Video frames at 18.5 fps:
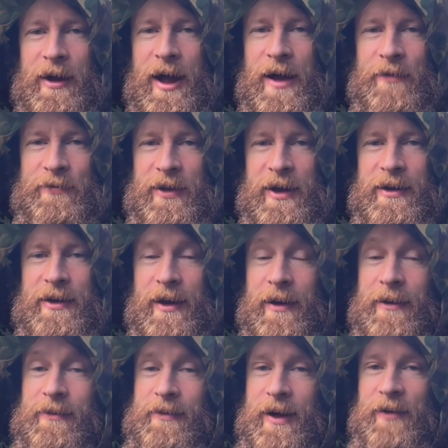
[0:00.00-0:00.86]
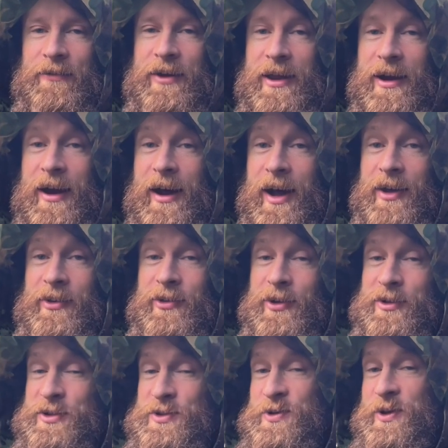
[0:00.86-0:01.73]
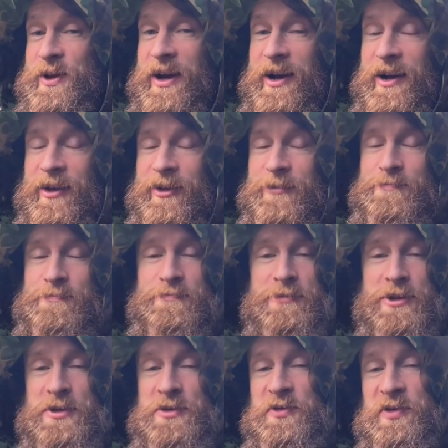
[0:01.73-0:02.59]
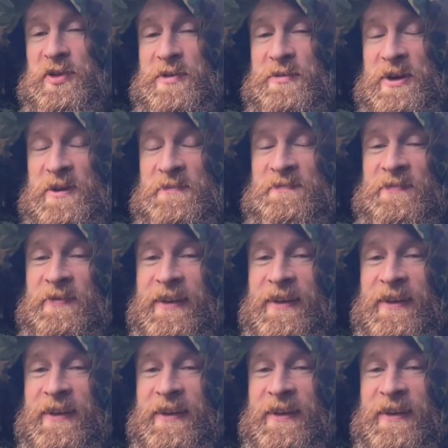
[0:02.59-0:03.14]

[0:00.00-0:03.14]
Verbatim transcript: I've got I've got eyes on you guys. Can you see me?